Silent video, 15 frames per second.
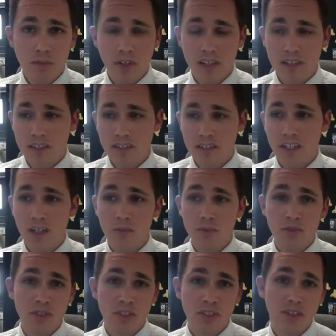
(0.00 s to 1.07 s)
process and helps
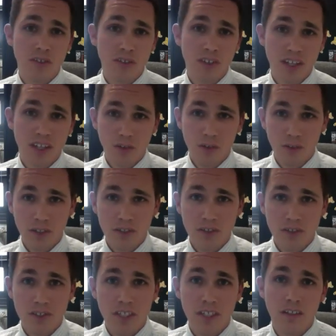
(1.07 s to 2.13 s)
you secure that earlier
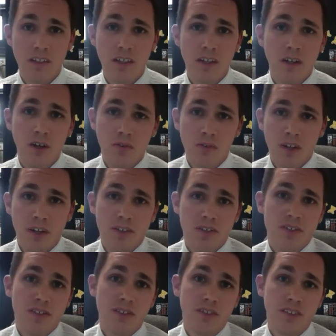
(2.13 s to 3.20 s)
seat over other
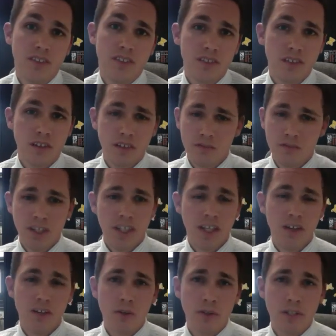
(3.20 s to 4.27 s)
students. So, Fran, I
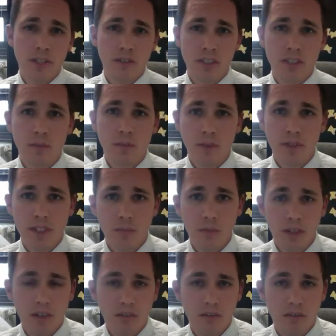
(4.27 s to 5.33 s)
don't know about your experience,
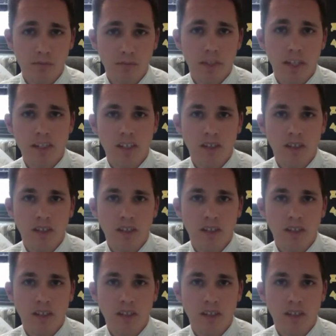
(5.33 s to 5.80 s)
but that's